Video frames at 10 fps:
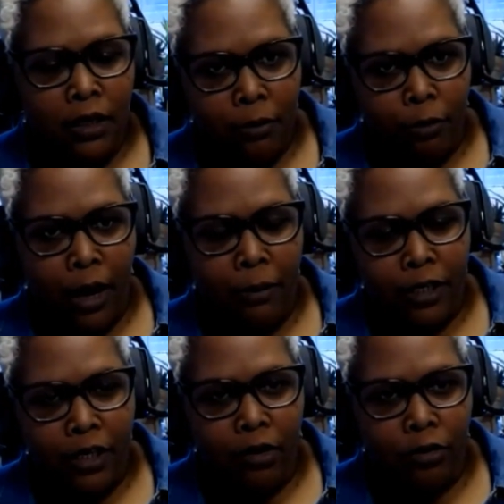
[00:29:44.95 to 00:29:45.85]
the
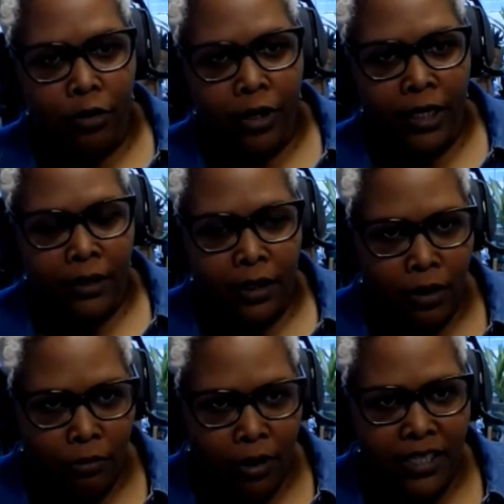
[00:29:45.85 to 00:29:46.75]
property owner and
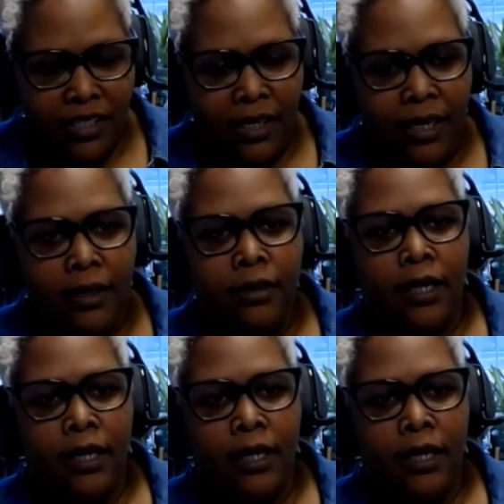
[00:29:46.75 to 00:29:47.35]
the resident,